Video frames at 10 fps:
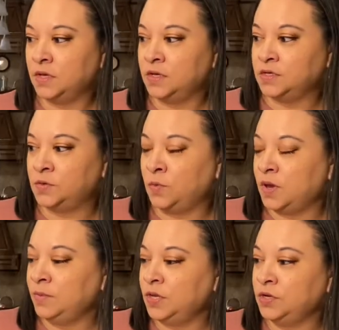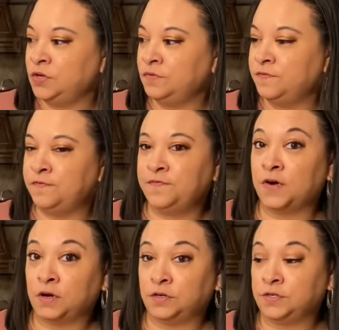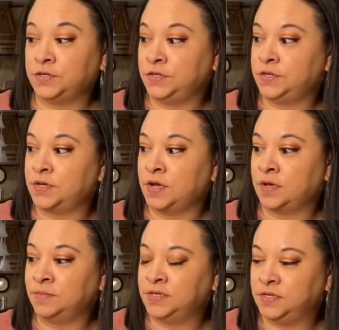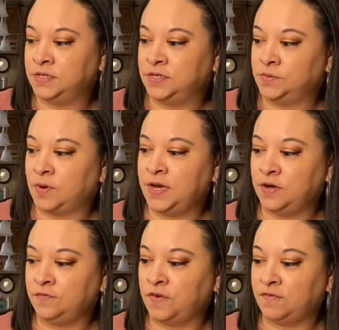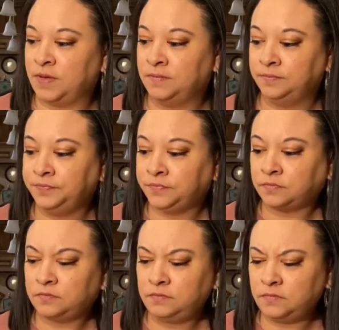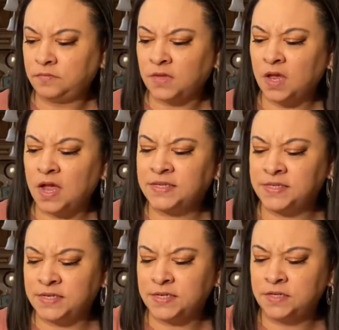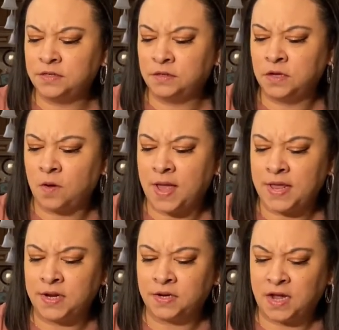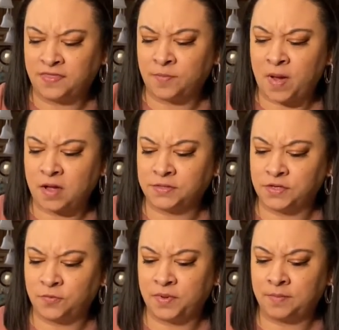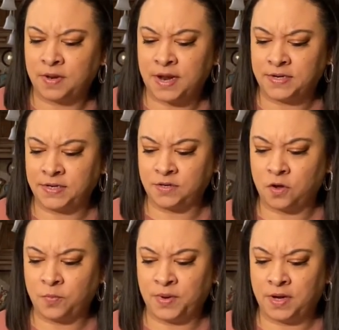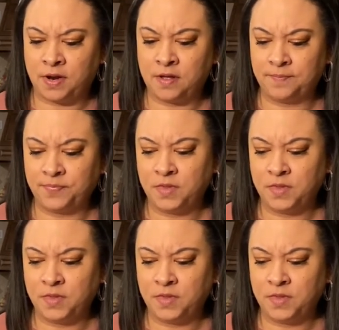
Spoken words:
So what I'm gonna do first, since it's right here in front of me, I did go ahead and cut the box open, but I didn't open it up.